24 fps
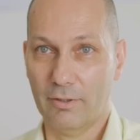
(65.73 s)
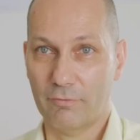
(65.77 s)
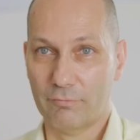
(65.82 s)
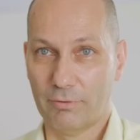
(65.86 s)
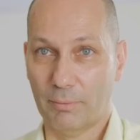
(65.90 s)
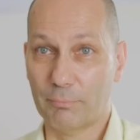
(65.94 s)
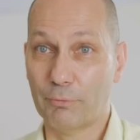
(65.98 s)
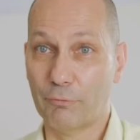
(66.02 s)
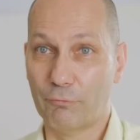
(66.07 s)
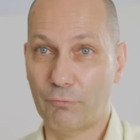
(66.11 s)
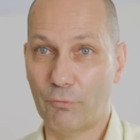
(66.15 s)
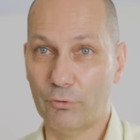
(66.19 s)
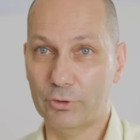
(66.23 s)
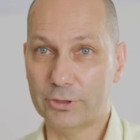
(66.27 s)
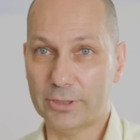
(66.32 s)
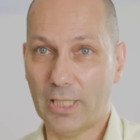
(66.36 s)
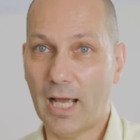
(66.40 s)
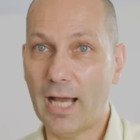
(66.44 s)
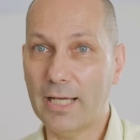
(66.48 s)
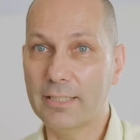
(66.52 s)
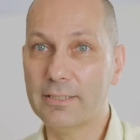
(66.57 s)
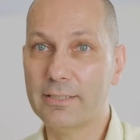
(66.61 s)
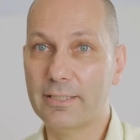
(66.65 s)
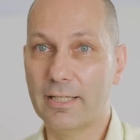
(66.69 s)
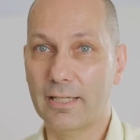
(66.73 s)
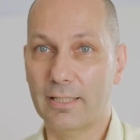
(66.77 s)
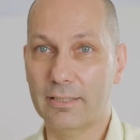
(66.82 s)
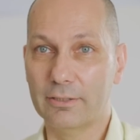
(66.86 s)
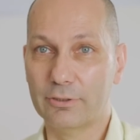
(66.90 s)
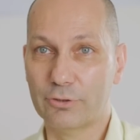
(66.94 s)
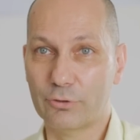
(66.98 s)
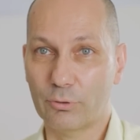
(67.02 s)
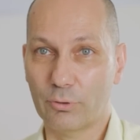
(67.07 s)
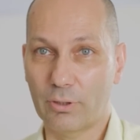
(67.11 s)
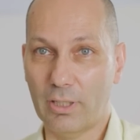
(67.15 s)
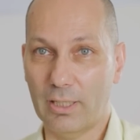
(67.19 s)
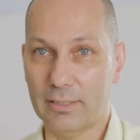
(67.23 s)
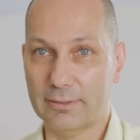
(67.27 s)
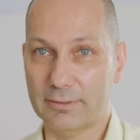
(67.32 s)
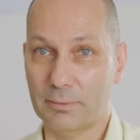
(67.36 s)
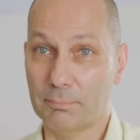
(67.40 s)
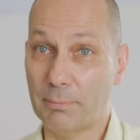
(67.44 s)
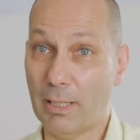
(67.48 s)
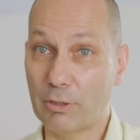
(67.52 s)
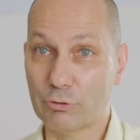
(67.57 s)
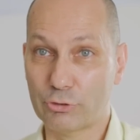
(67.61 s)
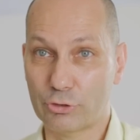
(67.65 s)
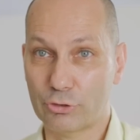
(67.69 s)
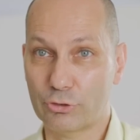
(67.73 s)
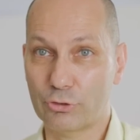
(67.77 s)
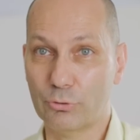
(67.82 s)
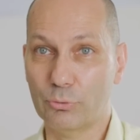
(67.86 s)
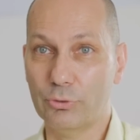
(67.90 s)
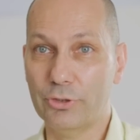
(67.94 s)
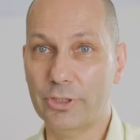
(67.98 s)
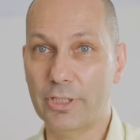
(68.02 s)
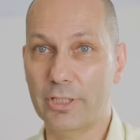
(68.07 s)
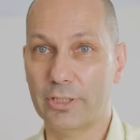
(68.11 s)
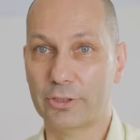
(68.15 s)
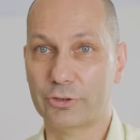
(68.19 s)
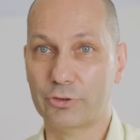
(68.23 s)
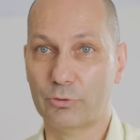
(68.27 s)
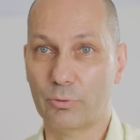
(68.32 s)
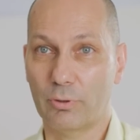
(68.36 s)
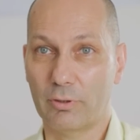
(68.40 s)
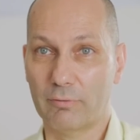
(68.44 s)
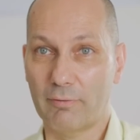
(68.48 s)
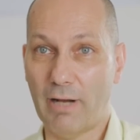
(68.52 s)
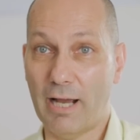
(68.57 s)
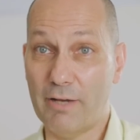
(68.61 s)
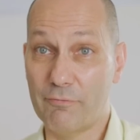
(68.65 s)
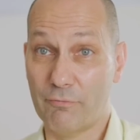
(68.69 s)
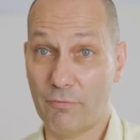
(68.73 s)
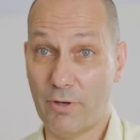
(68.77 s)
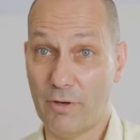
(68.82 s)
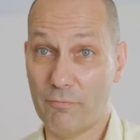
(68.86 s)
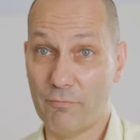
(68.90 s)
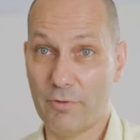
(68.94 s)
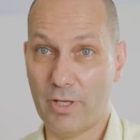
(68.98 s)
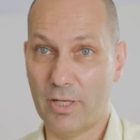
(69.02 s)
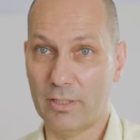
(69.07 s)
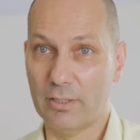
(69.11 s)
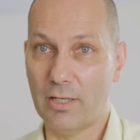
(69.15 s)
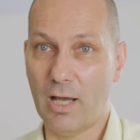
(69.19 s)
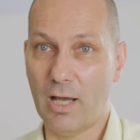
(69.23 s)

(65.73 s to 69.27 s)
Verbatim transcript: From the first idea, it took us about two years to arrive where we are